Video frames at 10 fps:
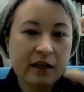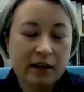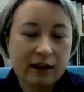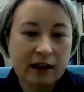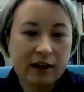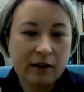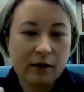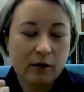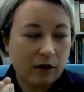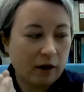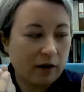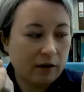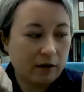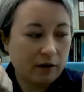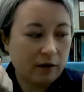can
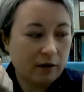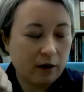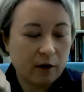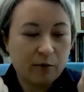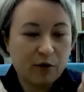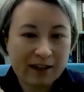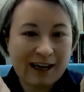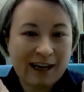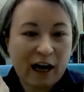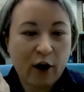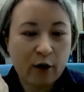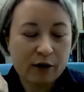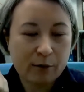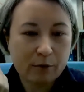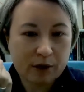absorb, can take
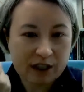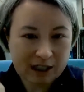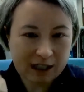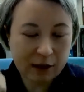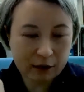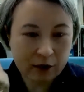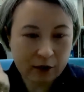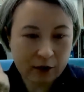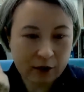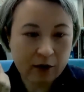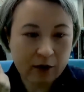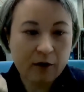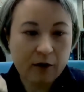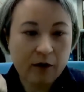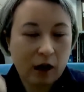out particular
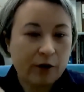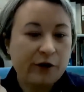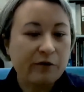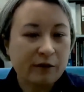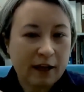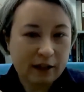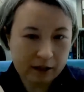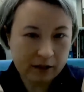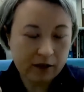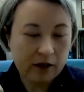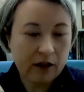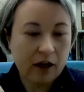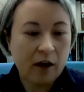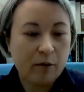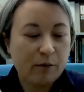colors of light,
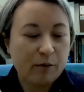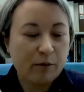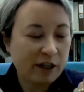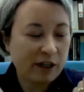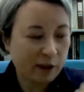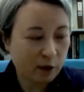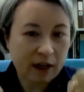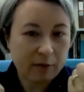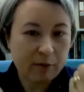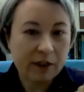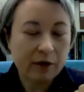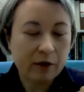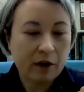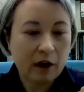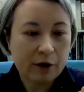particular wavelengths of light, particular
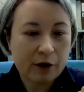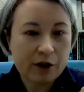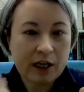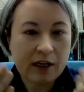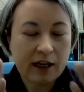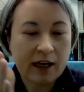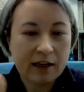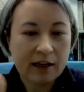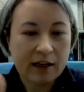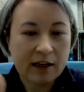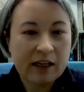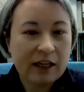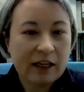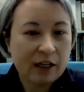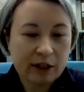colors. And each,
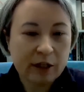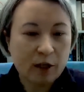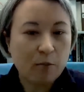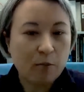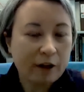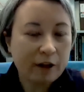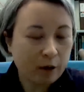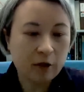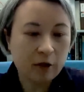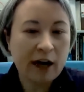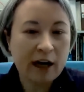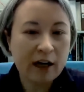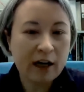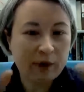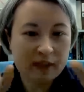molecule or atom
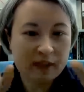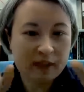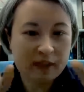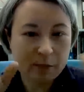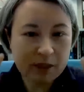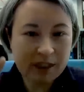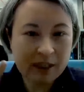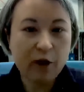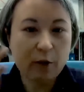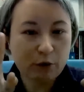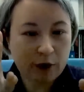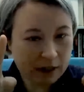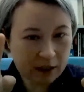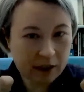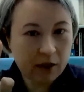has a particular fingerprint
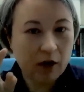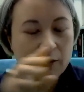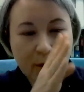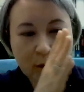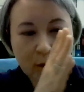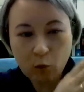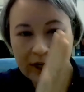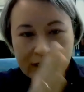of like what